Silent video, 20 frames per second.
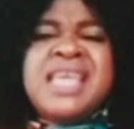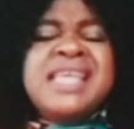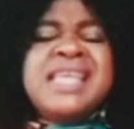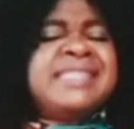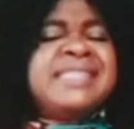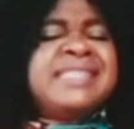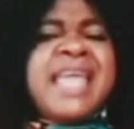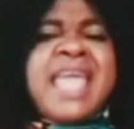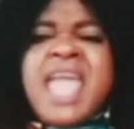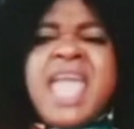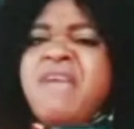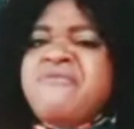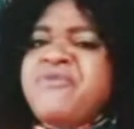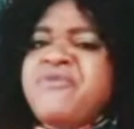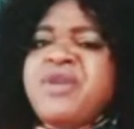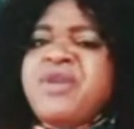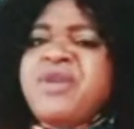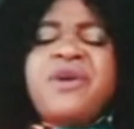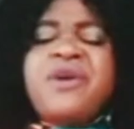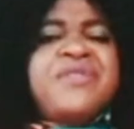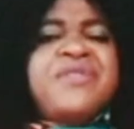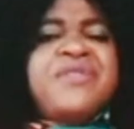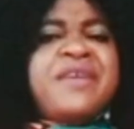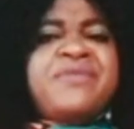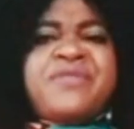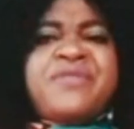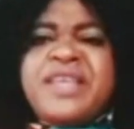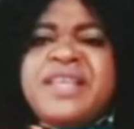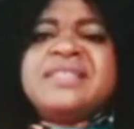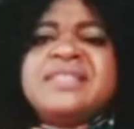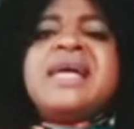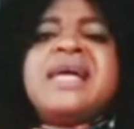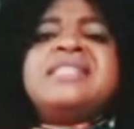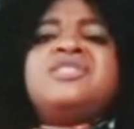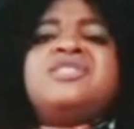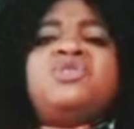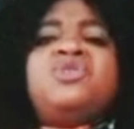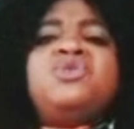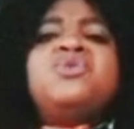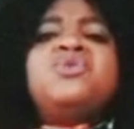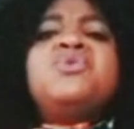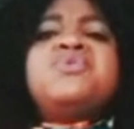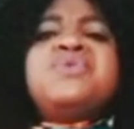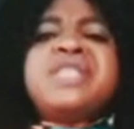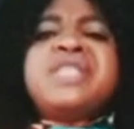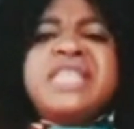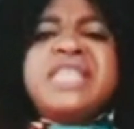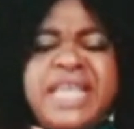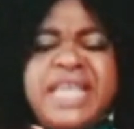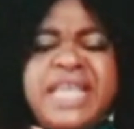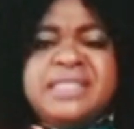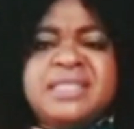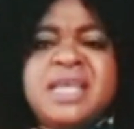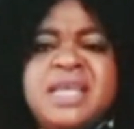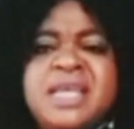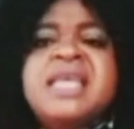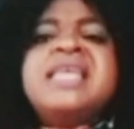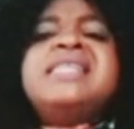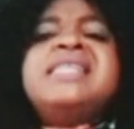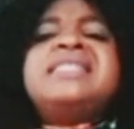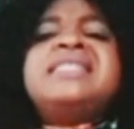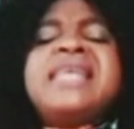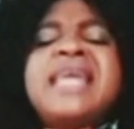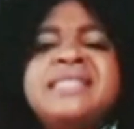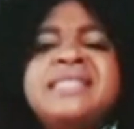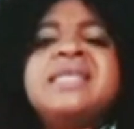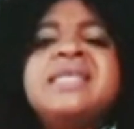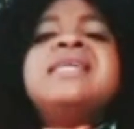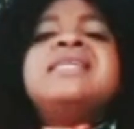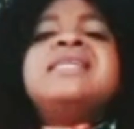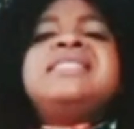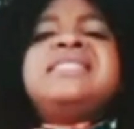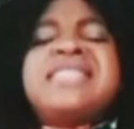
He says every other thing that you need, he says,